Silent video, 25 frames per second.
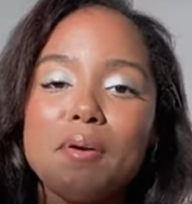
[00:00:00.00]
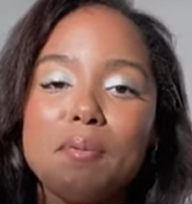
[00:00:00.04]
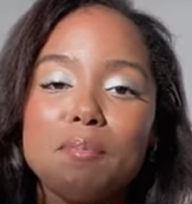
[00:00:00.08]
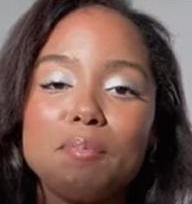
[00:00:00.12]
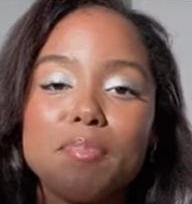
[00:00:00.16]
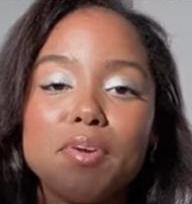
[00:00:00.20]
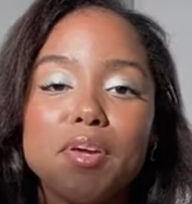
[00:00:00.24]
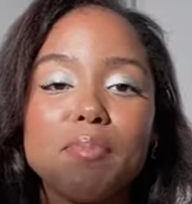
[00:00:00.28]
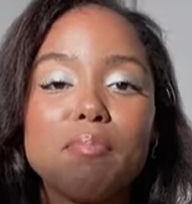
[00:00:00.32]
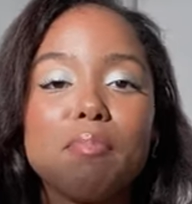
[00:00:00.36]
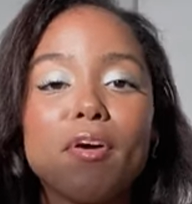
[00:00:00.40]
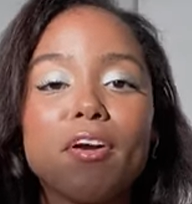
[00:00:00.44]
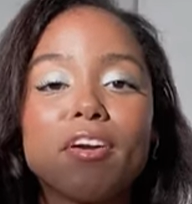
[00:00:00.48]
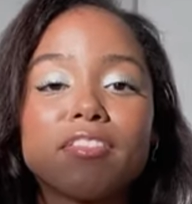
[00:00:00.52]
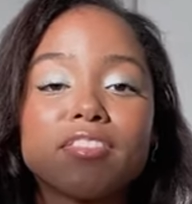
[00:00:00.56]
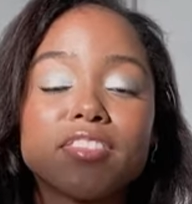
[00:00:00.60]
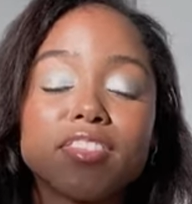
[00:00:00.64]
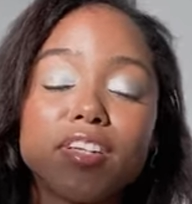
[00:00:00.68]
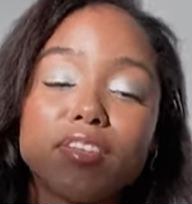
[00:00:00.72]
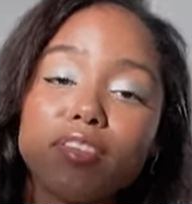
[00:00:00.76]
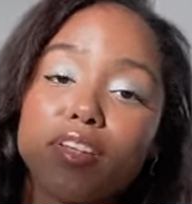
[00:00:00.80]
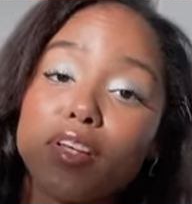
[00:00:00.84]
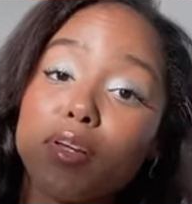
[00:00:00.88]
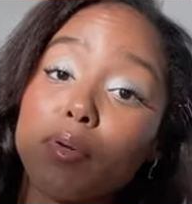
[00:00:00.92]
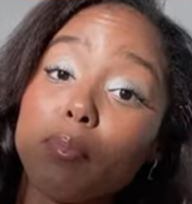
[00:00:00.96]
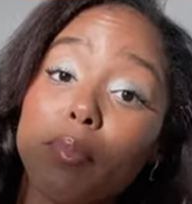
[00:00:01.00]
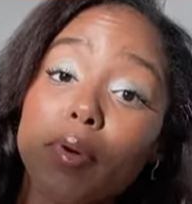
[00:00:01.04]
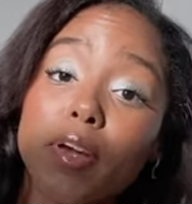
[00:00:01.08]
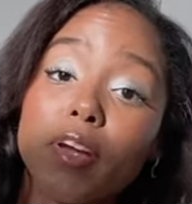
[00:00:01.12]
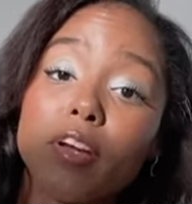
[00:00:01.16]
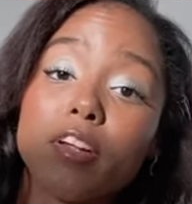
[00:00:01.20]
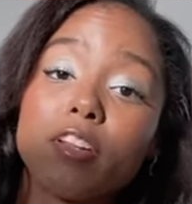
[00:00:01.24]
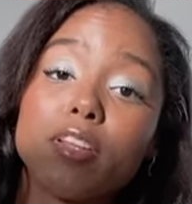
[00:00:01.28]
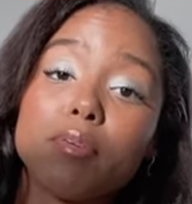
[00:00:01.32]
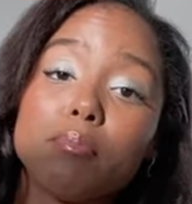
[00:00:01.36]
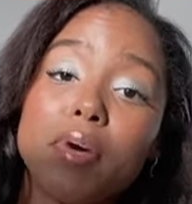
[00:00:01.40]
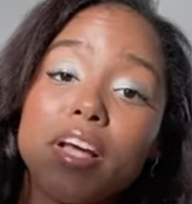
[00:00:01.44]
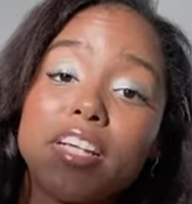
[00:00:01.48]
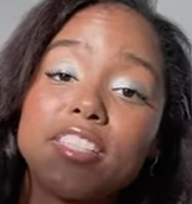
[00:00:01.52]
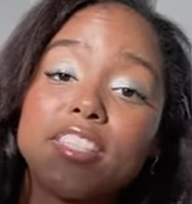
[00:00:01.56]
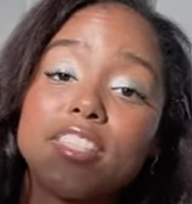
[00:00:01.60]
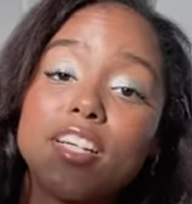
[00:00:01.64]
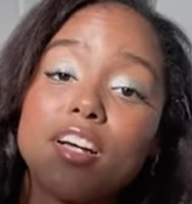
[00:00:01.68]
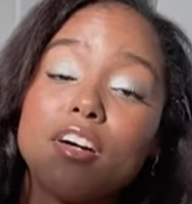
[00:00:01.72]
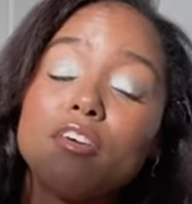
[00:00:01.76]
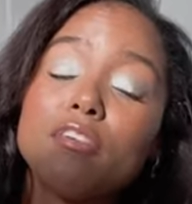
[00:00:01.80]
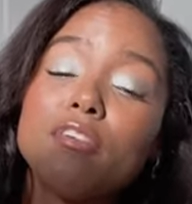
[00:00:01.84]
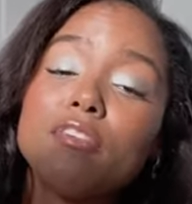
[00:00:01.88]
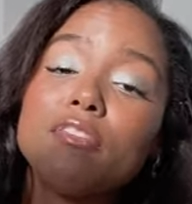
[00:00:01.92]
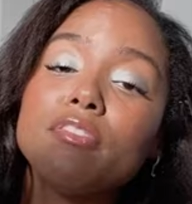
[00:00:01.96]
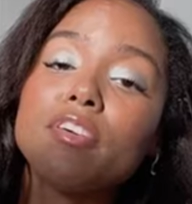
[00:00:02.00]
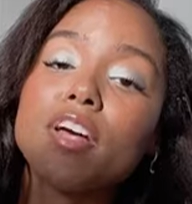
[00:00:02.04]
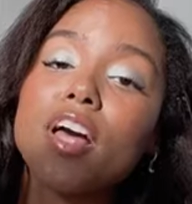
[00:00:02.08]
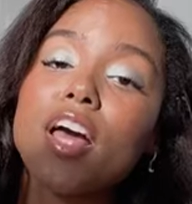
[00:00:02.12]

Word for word: be a part of something bigger than myself.